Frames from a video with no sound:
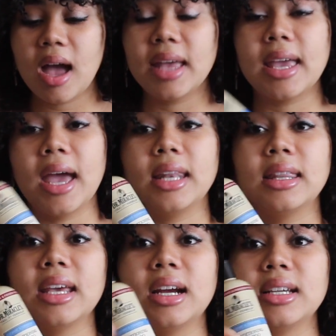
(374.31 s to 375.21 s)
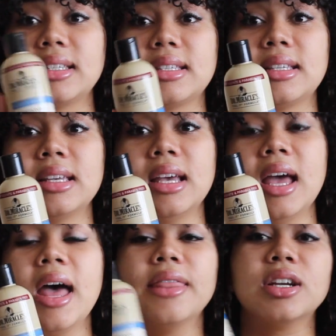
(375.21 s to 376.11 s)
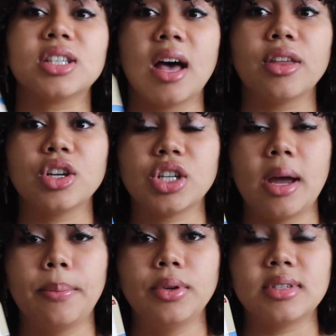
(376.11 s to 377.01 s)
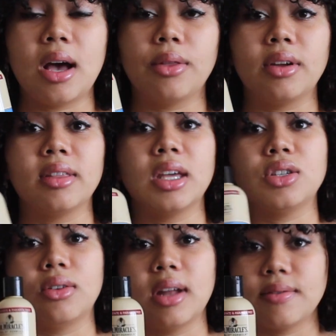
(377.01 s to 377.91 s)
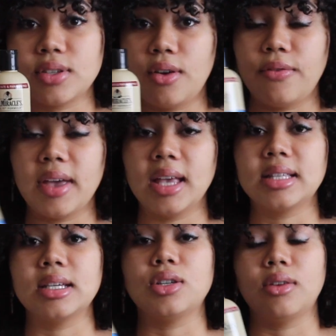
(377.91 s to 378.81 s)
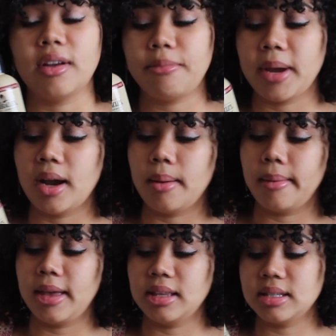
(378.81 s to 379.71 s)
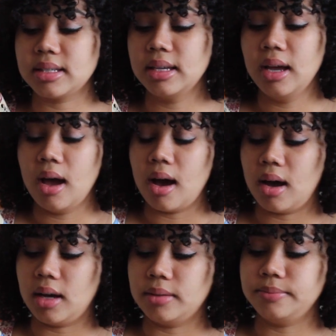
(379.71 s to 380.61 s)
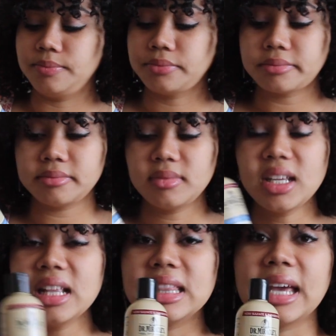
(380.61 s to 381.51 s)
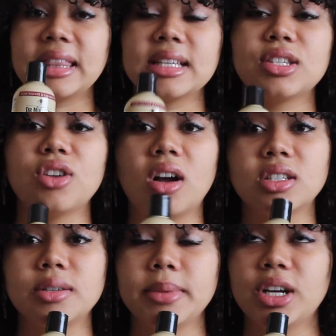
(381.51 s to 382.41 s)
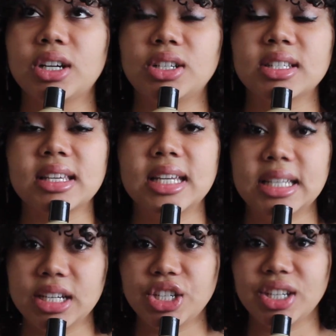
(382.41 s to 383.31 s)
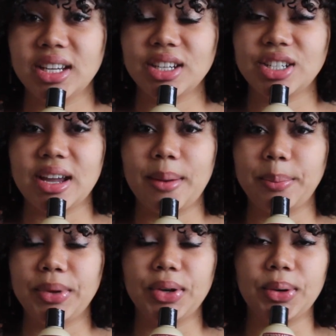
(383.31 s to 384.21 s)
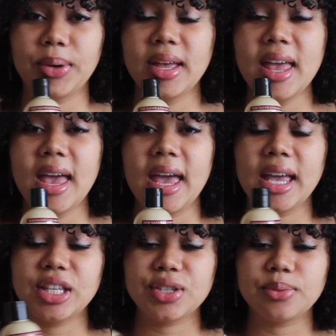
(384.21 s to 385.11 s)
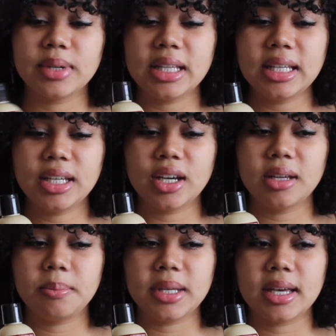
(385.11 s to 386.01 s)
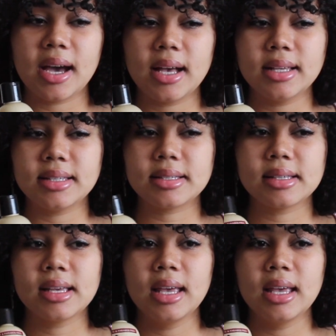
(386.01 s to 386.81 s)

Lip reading: again, there's other shampoos out there that don't have sulfates, that don't have parabens, like this Dr. Miracle's conditioning shampoo. It's really good because